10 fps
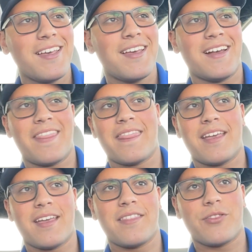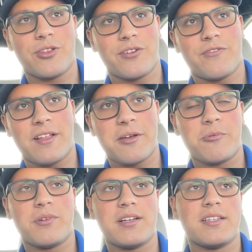And then the third flight
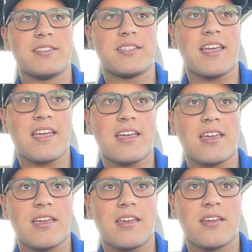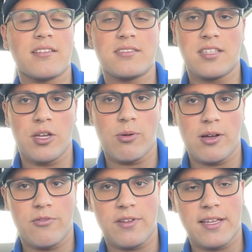was a
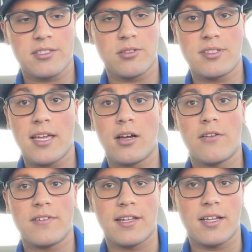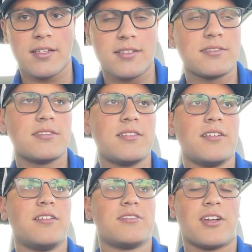TOL flight, so takeoff and landings.
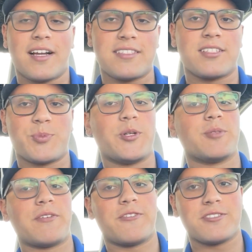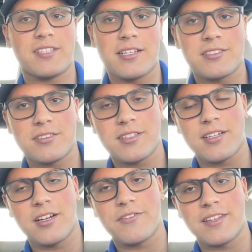So I got to experience my first
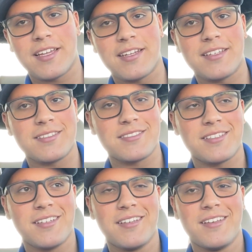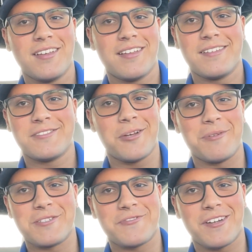takeoff and landings. So
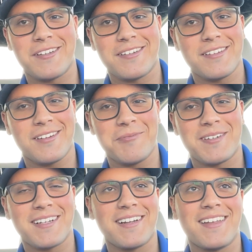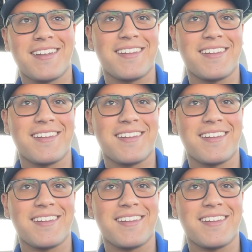much fun. Oh my god.